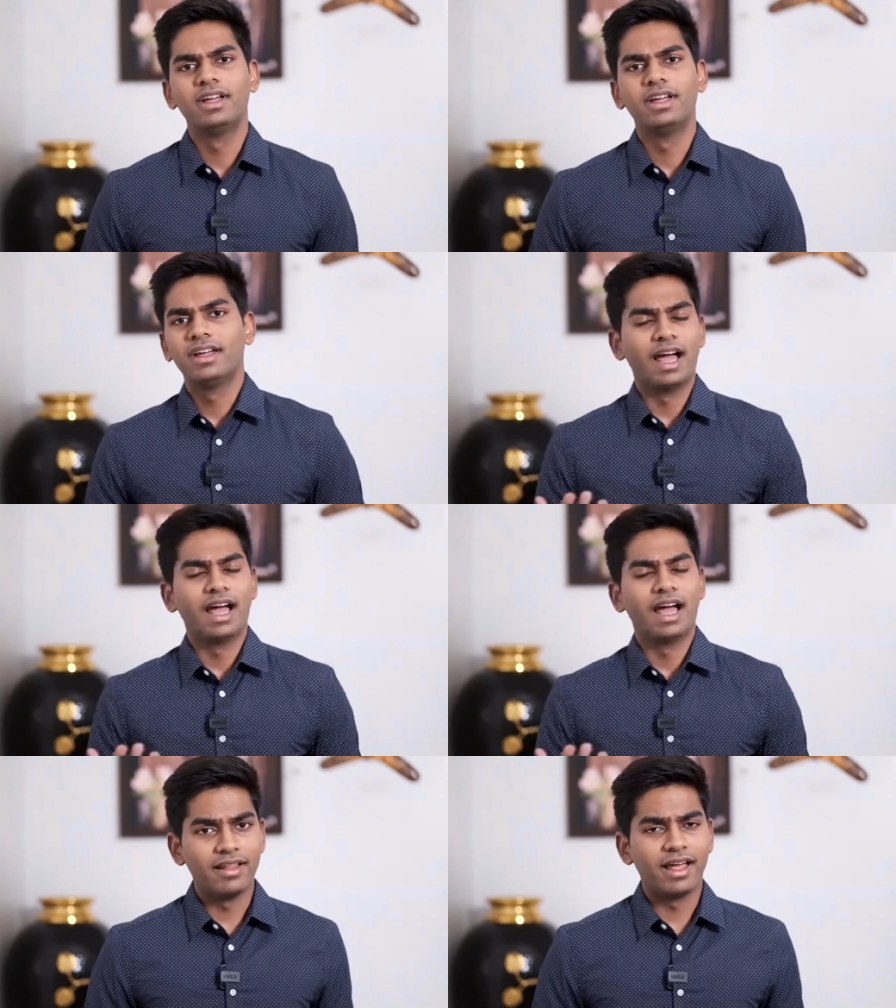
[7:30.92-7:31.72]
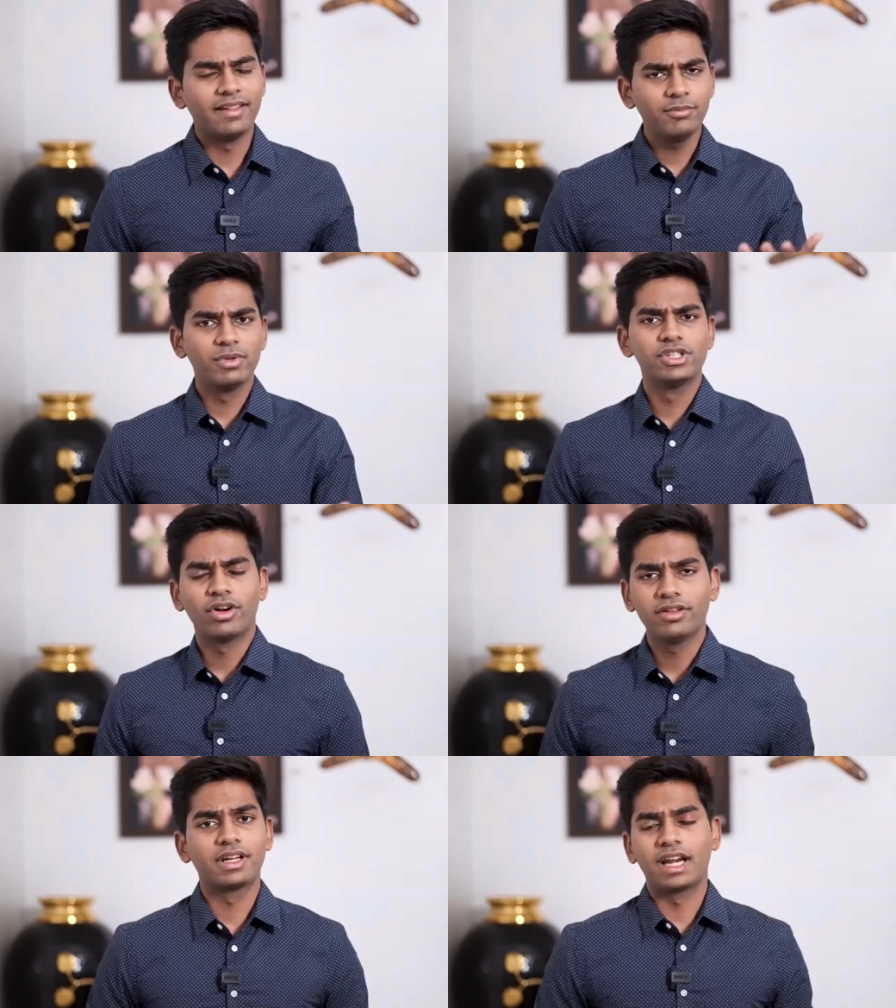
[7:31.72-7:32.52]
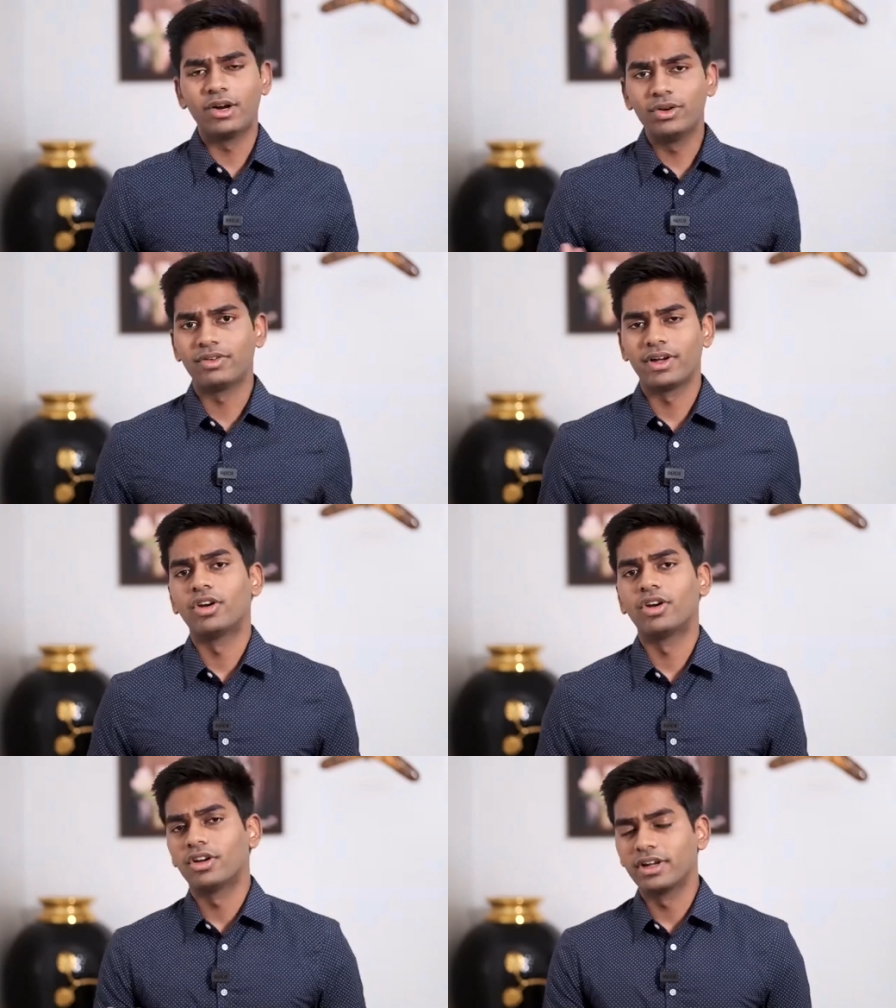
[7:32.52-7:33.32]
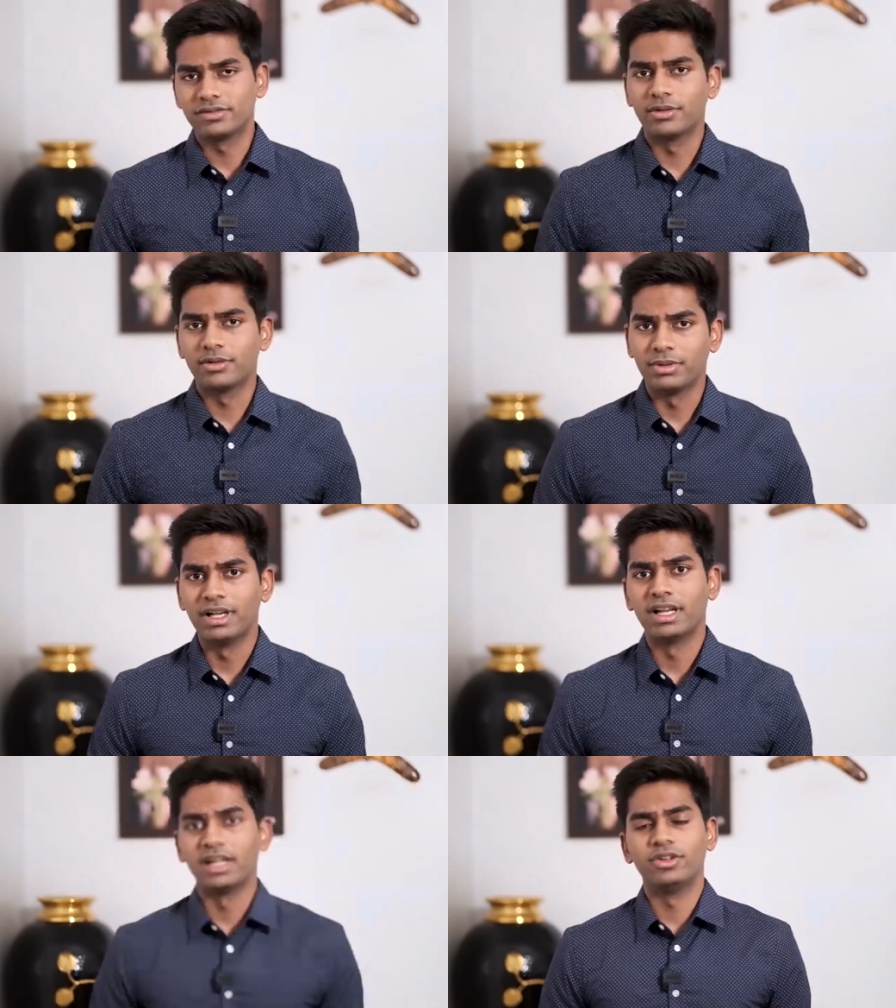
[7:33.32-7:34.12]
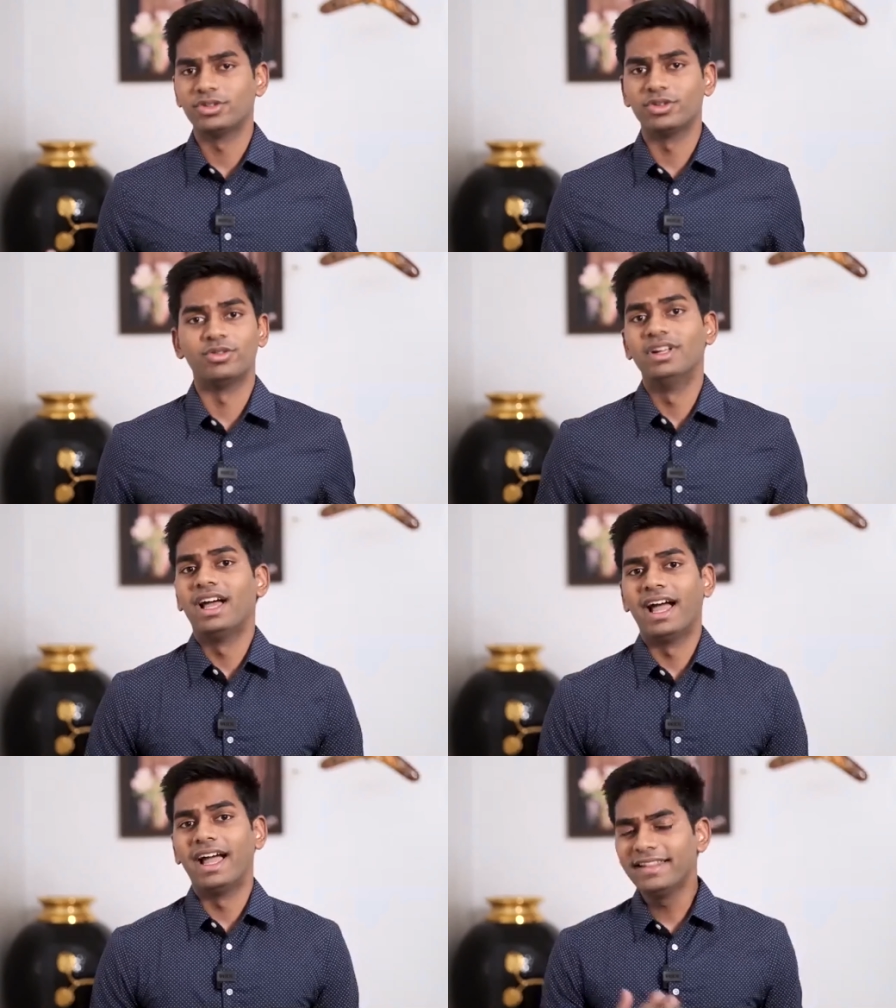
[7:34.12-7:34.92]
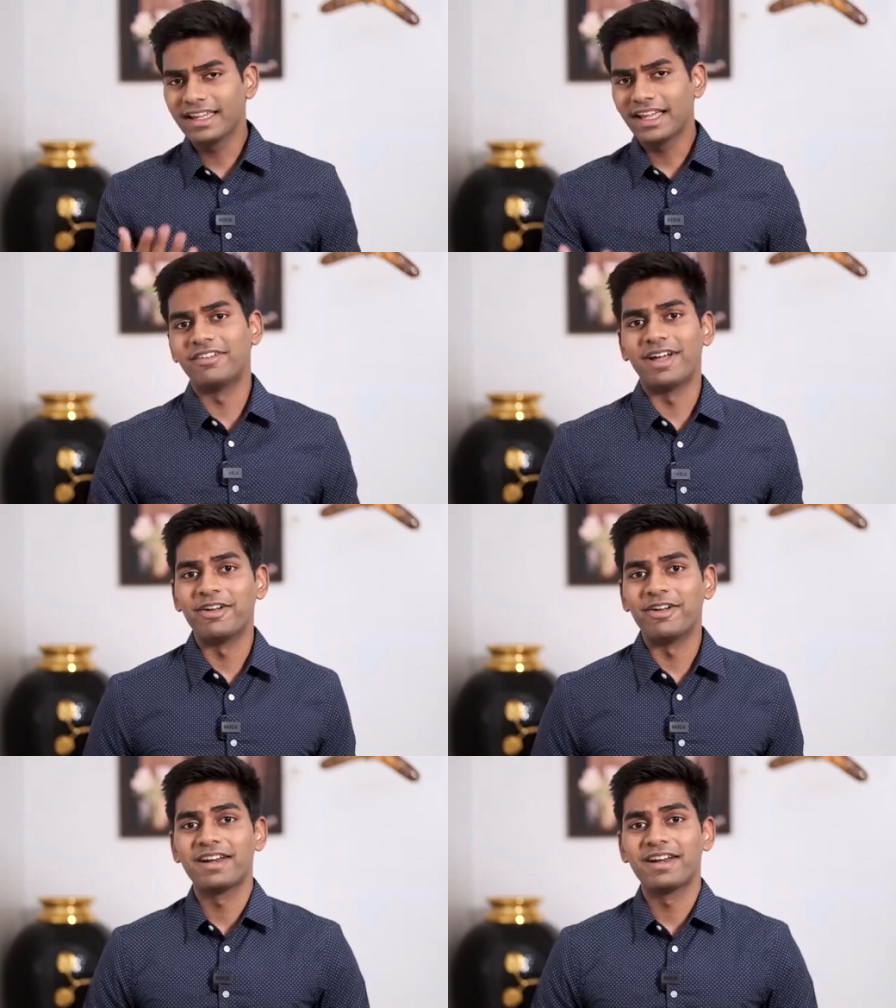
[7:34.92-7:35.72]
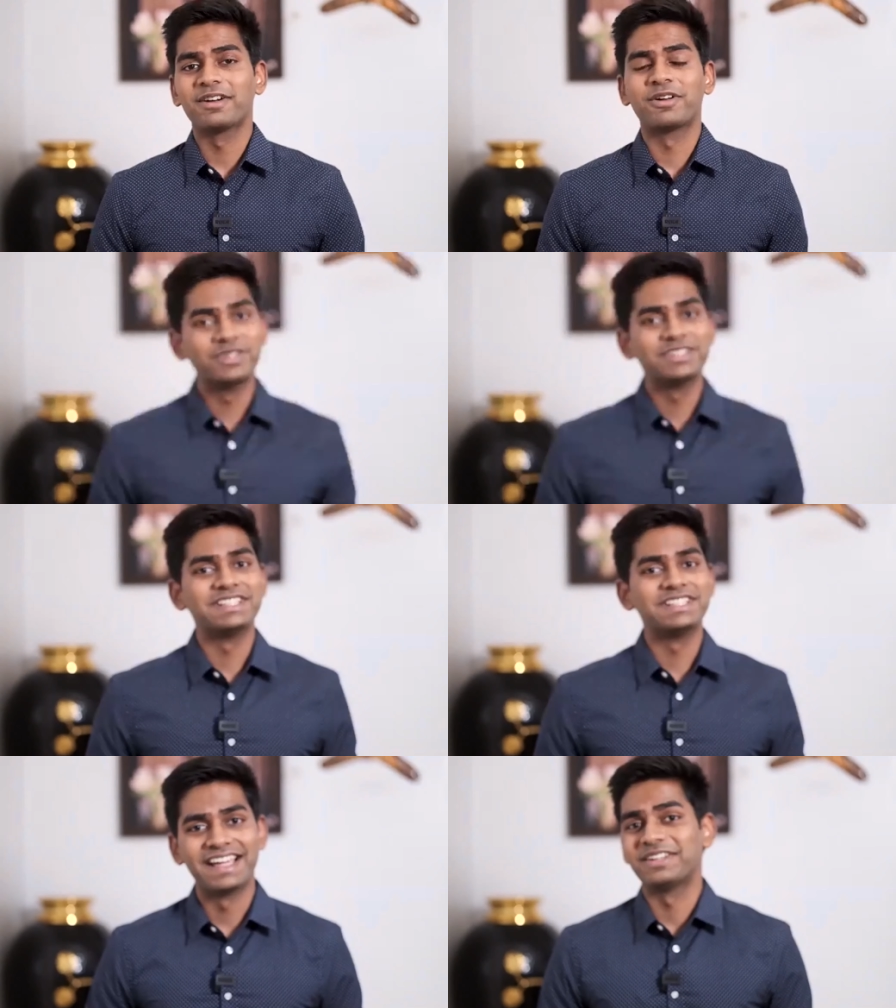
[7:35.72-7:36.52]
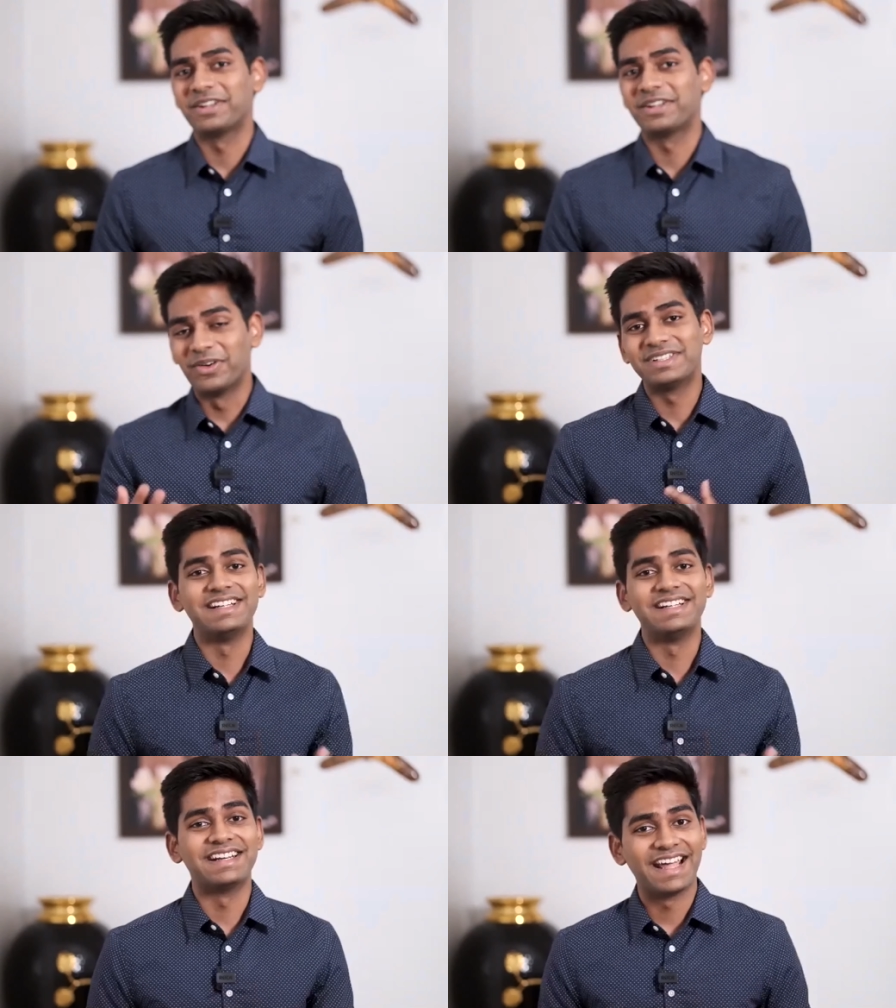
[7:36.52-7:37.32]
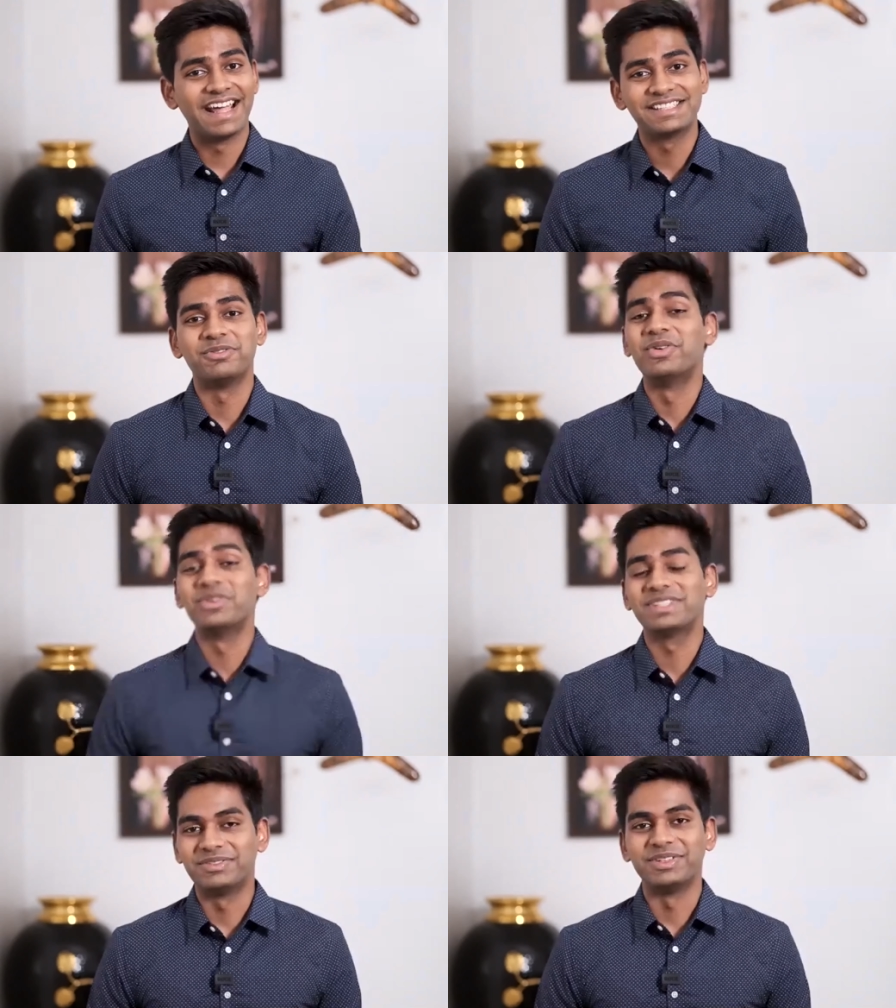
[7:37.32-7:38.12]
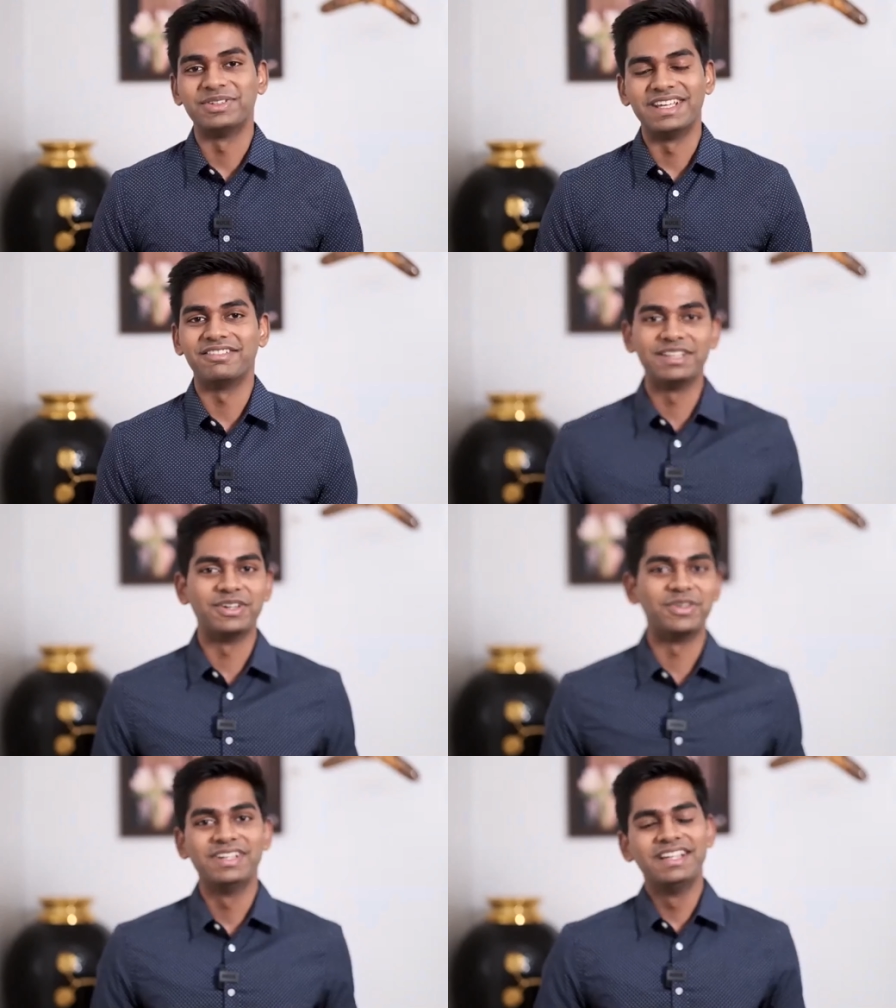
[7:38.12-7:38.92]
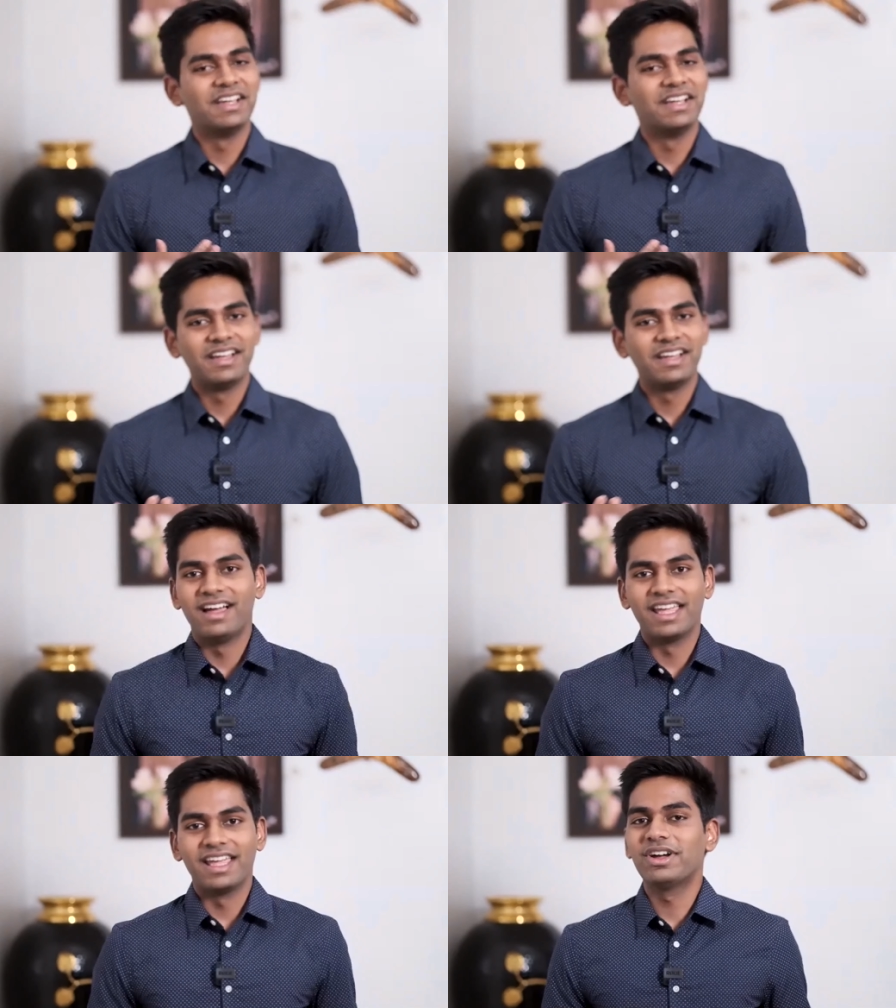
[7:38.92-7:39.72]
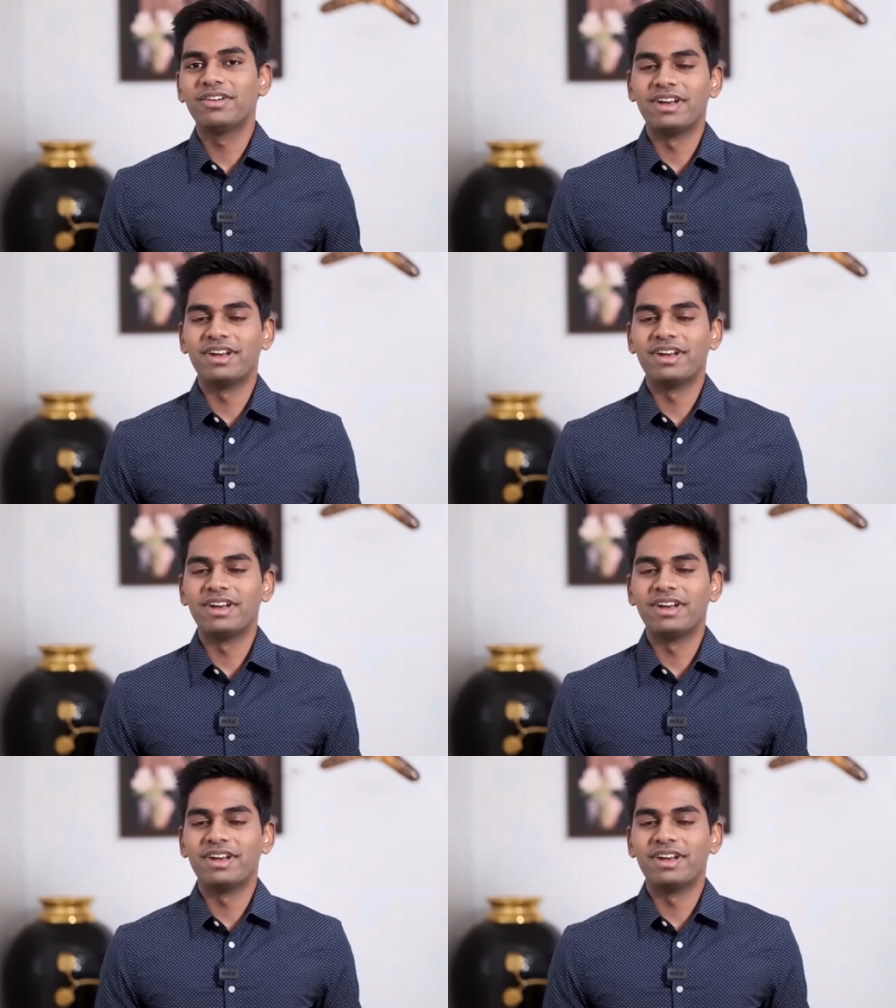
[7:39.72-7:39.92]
I, I think majority of the crowd, if I'm not wrong, is from Tamil Nadu. So I think I've, I've had a close reaction, close interaction with most of you there, even though even though I've never